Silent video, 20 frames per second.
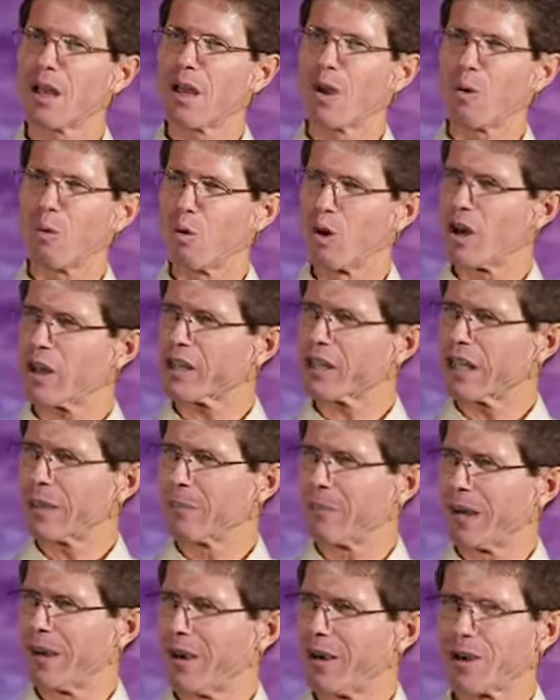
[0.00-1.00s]
Working
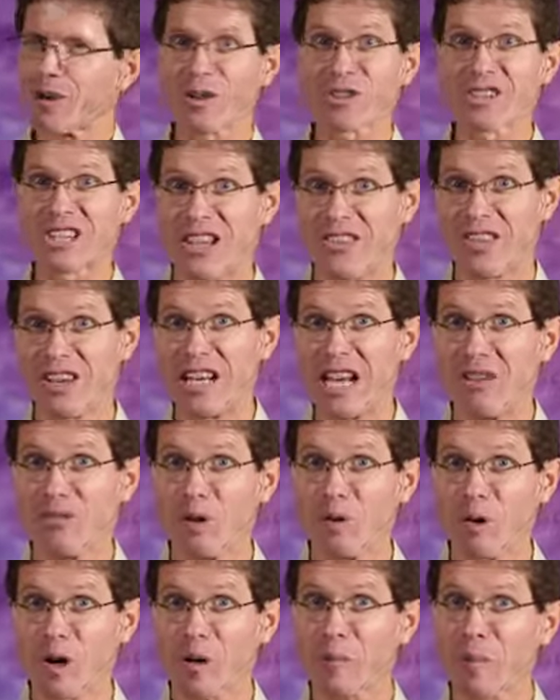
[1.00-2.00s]
miracles. Can the
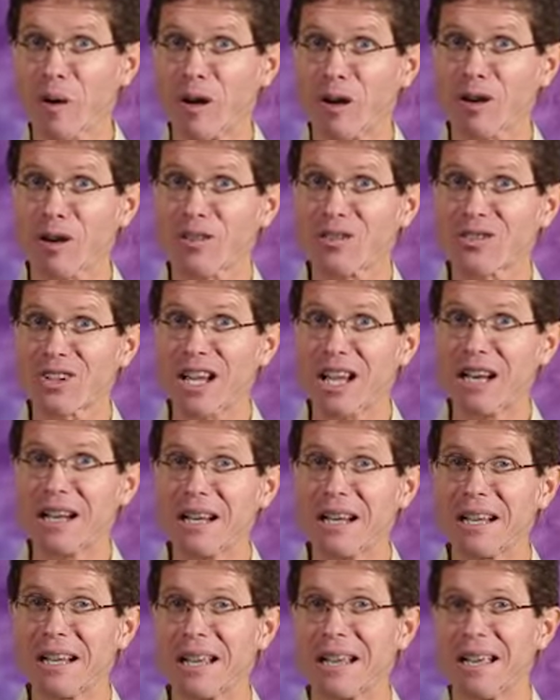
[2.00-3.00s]
devil work miracles
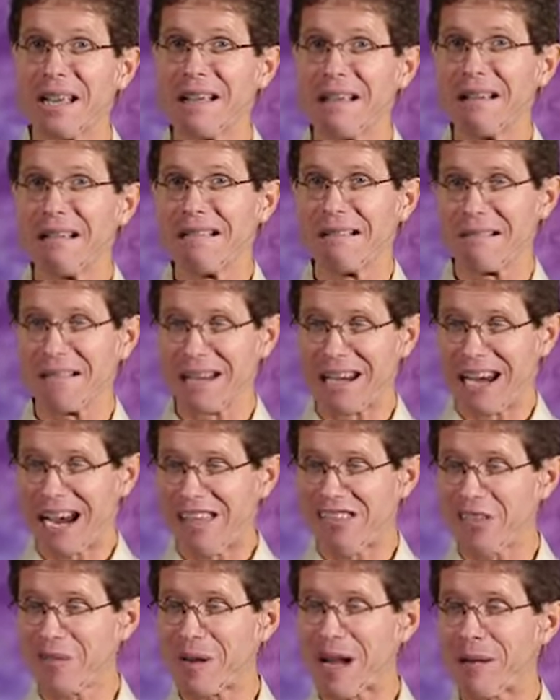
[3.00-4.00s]
then? Yeah,
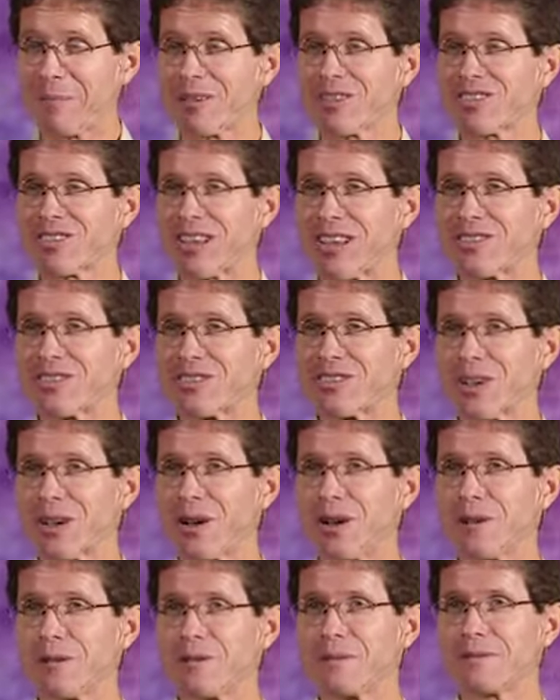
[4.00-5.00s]
the Bible says
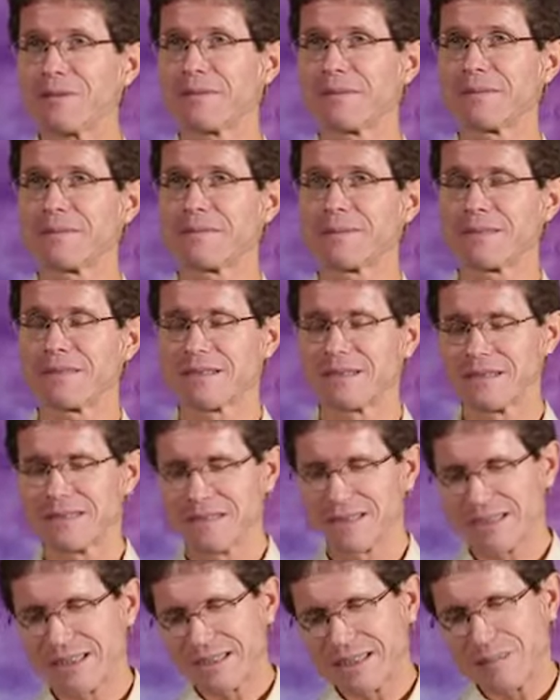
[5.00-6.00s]
so.
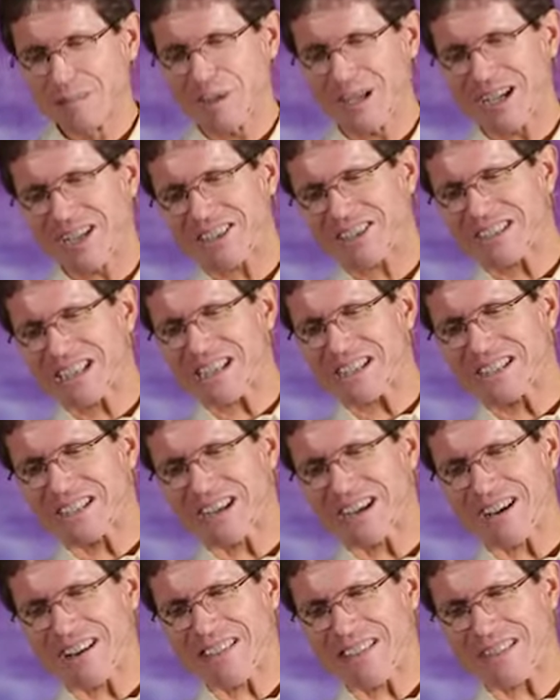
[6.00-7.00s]
But it says
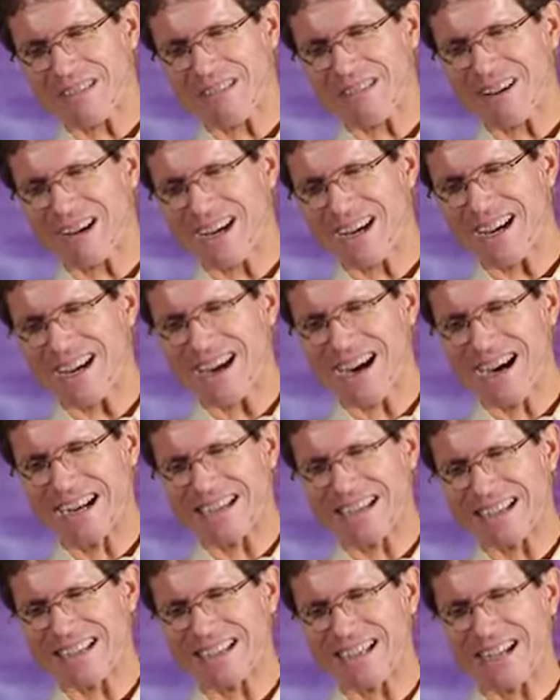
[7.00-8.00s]
there are three
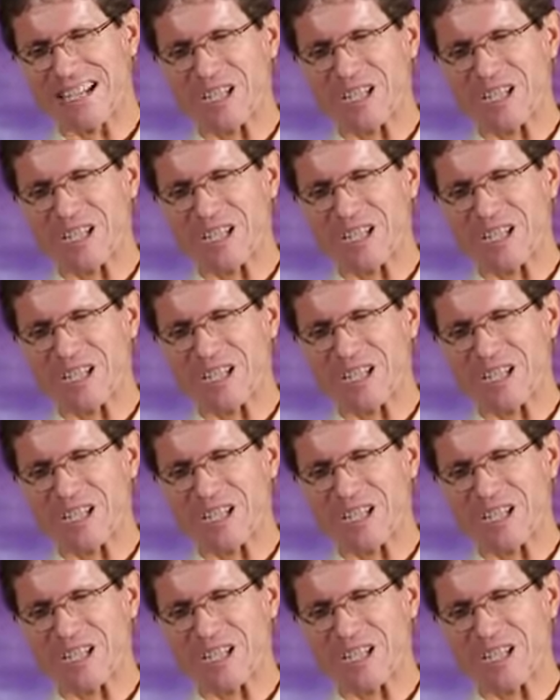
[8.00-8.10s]
unclean